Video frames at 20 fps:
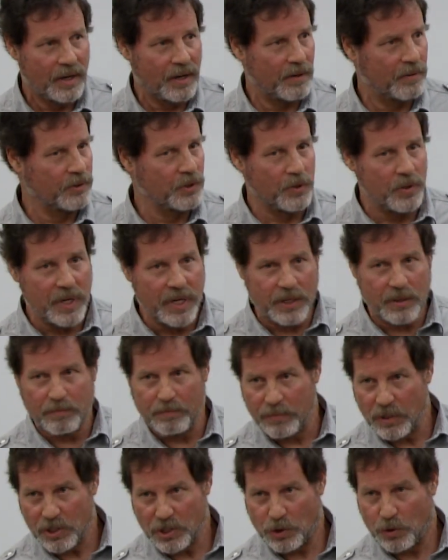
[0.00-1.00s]
Unique
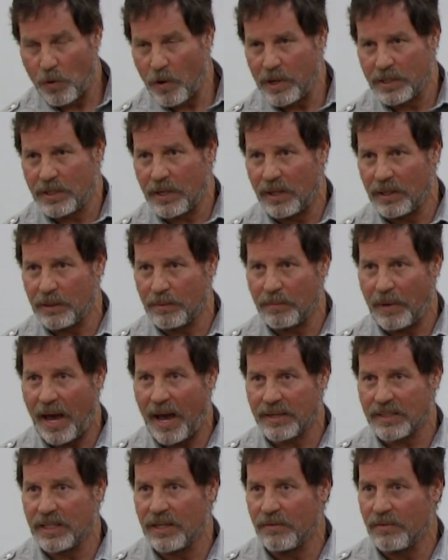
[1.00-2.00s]
storytelling
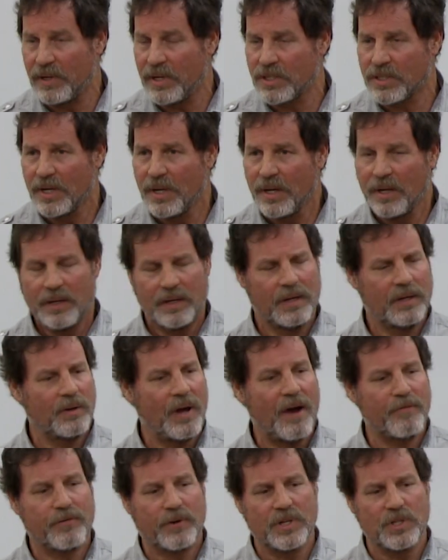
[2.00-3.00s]
activities.
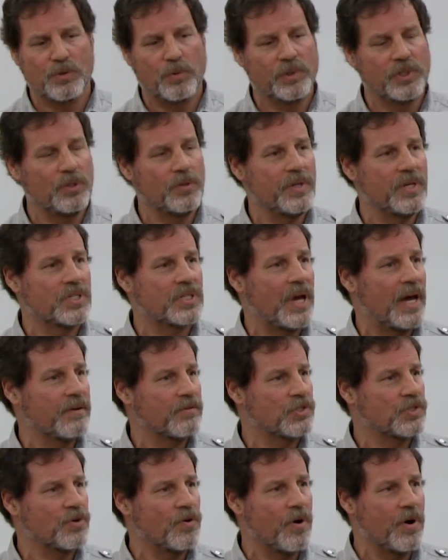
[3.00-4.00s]
Africans would do these kind
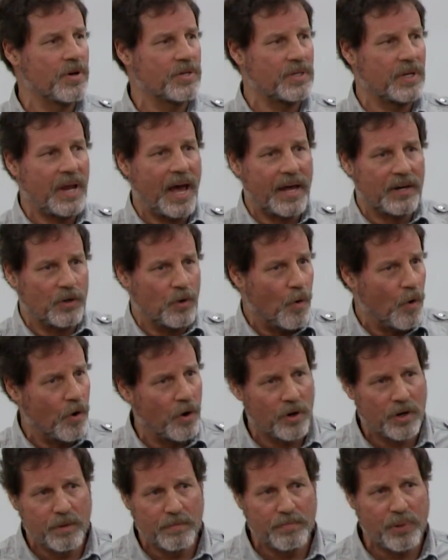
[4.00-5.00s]
of stories that had an
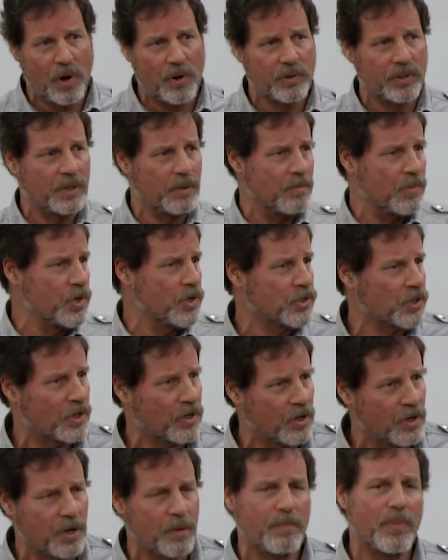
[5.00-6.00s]
oral component, a
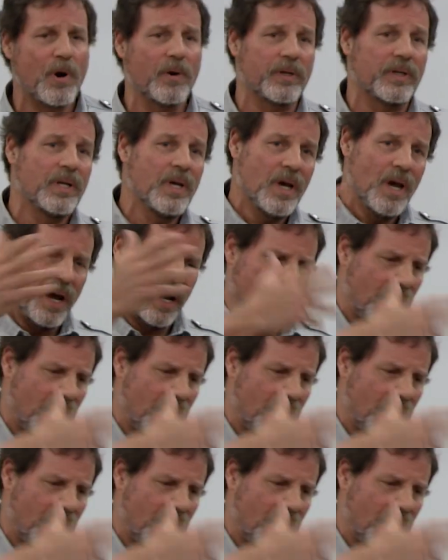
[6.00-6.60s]
musical component, a